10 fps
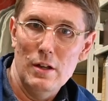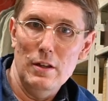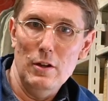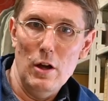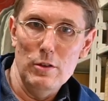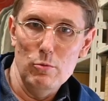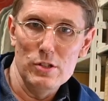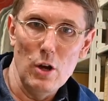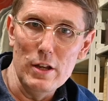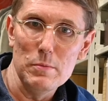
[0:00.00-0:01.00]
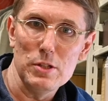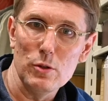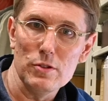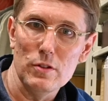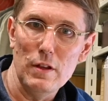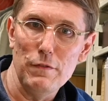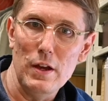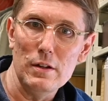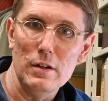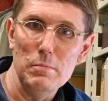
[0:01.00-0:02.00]
They either resign themselves to their
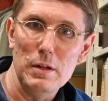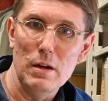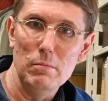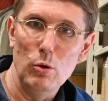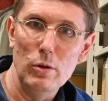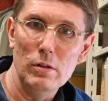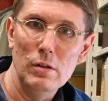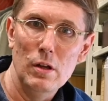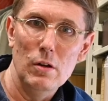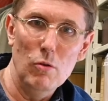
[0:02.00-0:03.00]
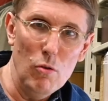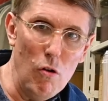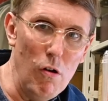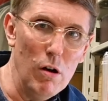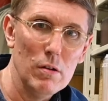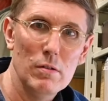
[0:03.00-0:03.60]
fate and become loyal, or